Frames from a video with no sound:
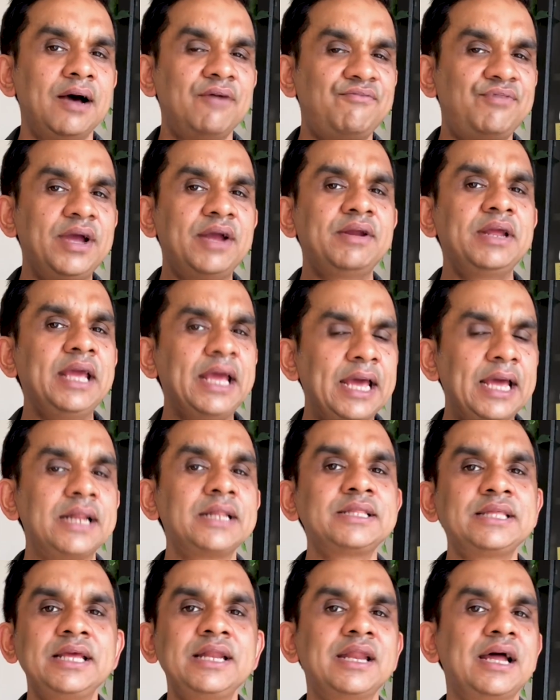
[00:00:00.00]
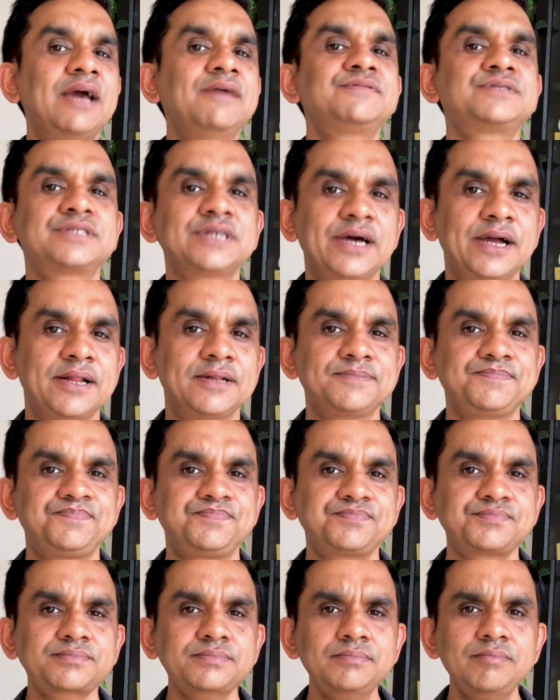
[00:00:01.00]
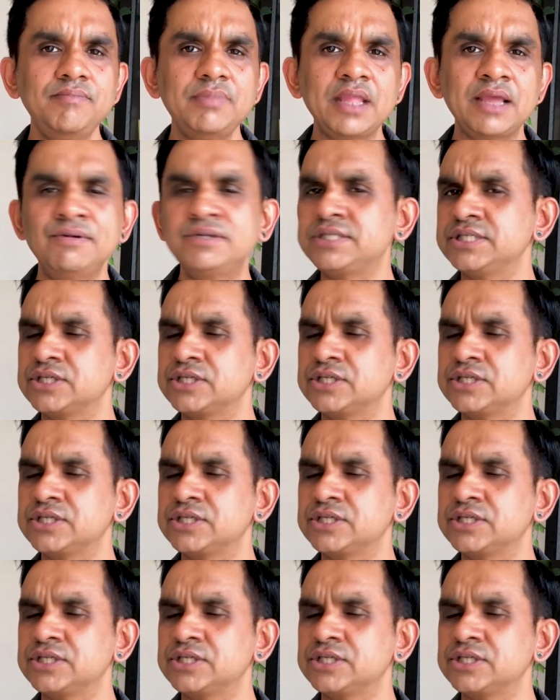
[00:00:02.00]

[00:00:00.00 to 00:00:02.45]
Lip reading: a very healthy lifestyle, which